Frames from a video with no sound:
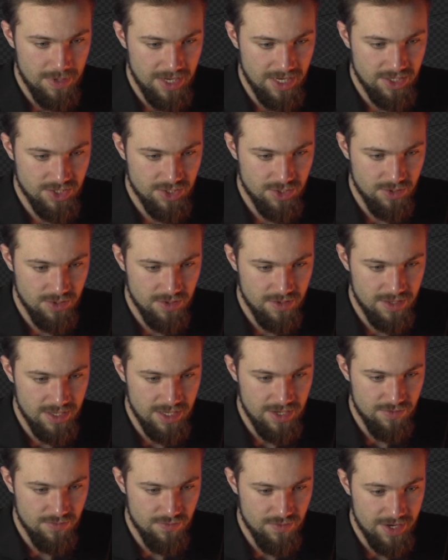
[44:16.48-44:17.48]
make sure
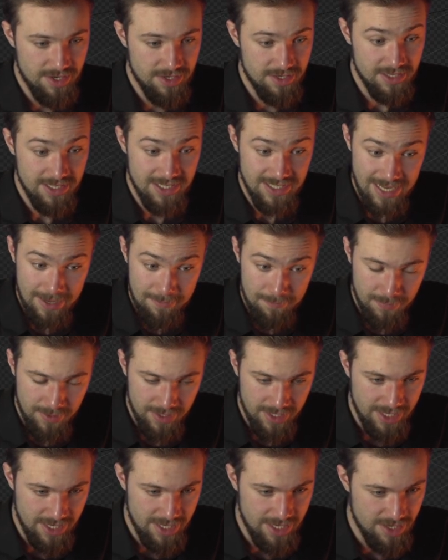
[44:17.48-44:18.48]
the render
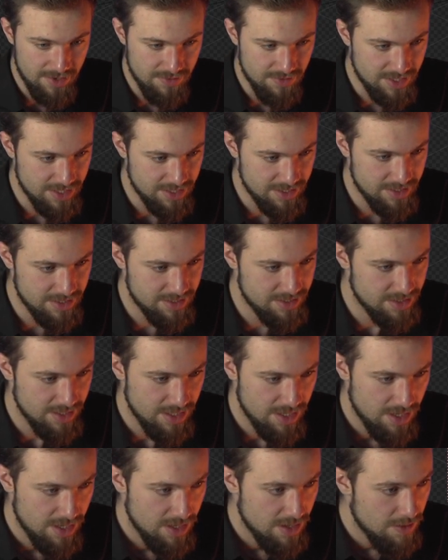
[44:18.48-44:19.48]
sampling here is,
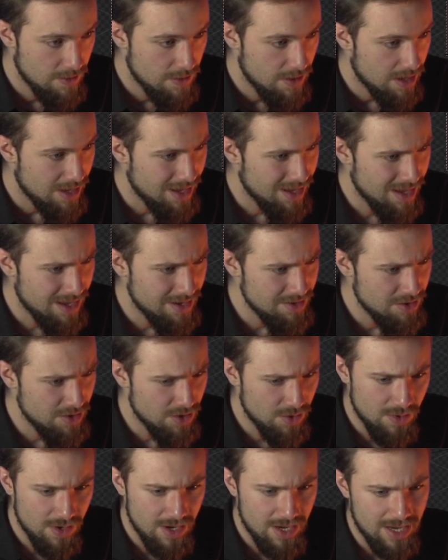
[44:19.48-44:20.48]
you
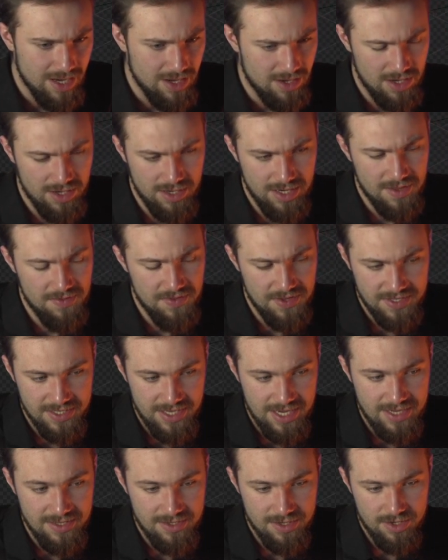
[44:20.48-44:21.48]
know what, in this
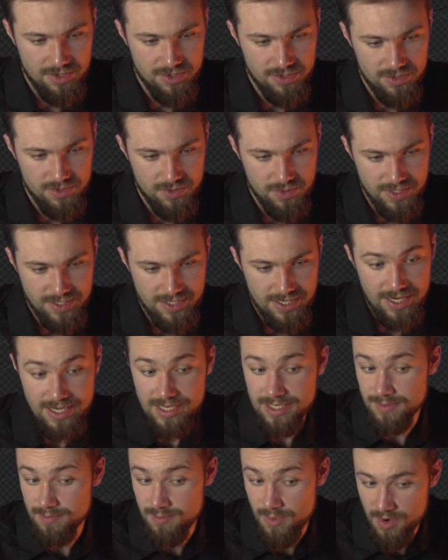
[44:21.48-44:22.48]
case
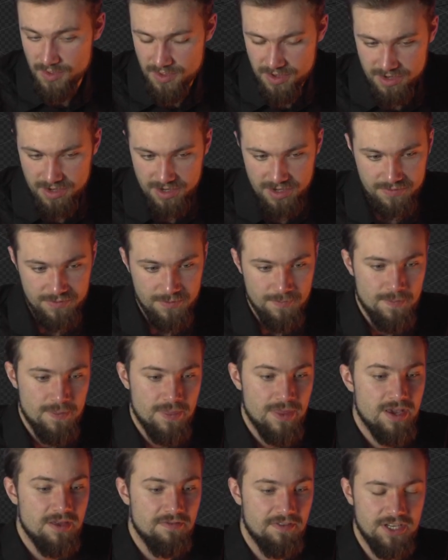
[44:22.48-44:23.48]
128 is more than enough.
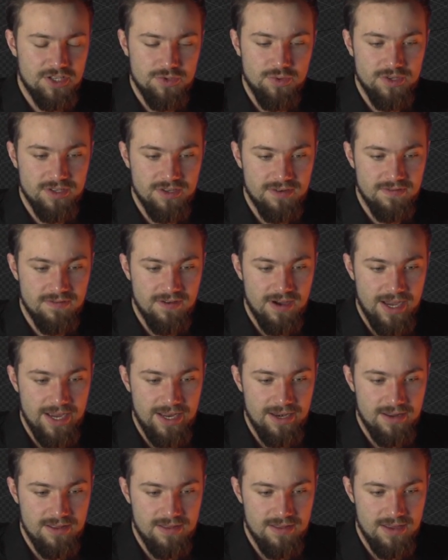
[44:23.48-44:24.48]
This will
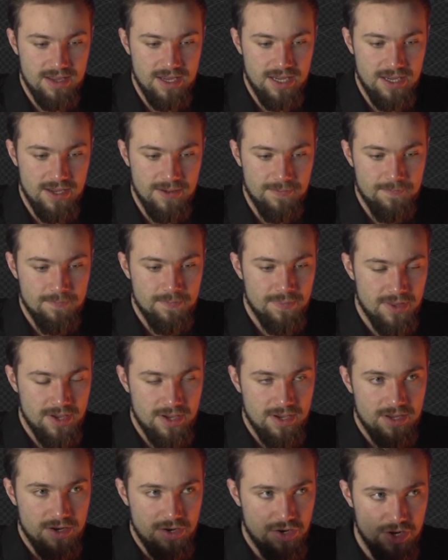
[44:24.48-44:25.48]
define
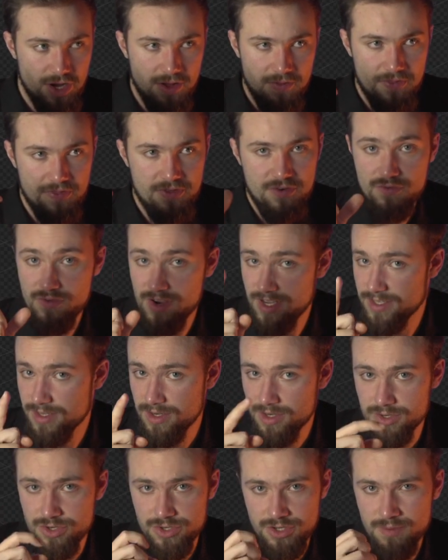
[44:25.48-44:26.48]
not the
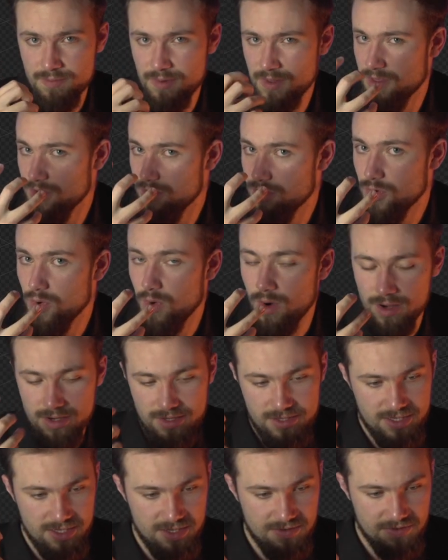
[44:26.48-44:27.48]
resolution, but the
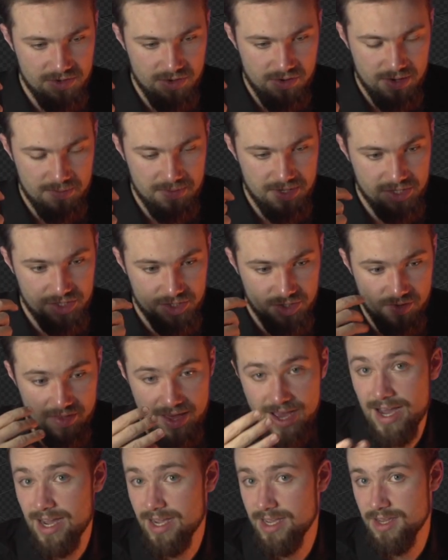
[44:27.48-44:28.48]
quality of your image. So
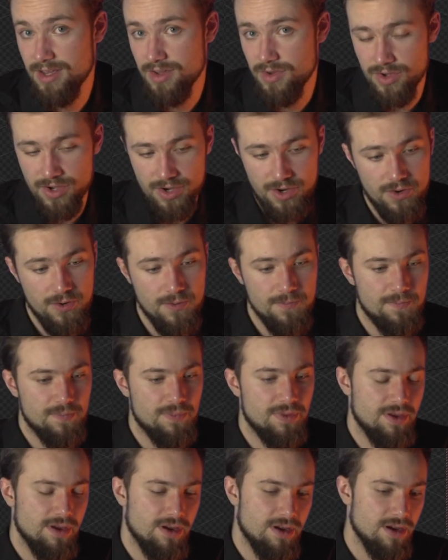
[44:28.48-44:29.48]
the higher you go,
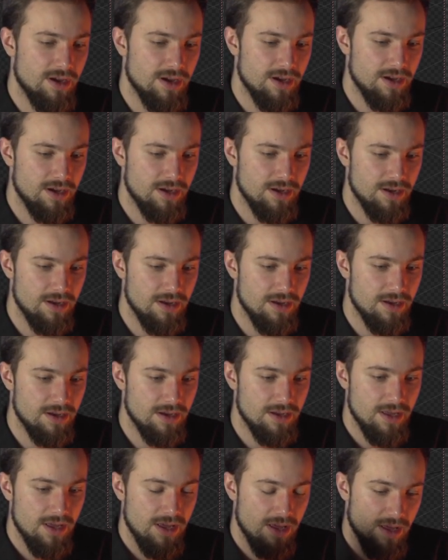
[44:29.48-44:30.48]

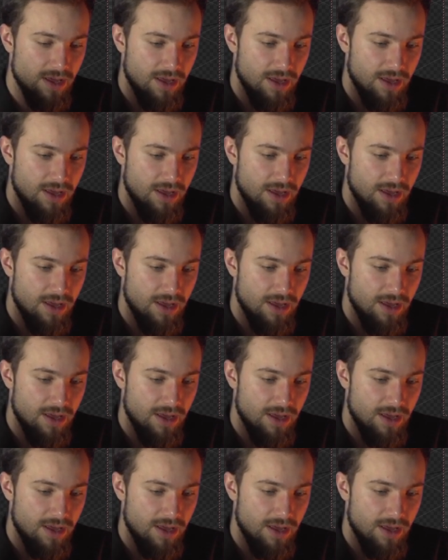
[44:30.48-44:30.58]
the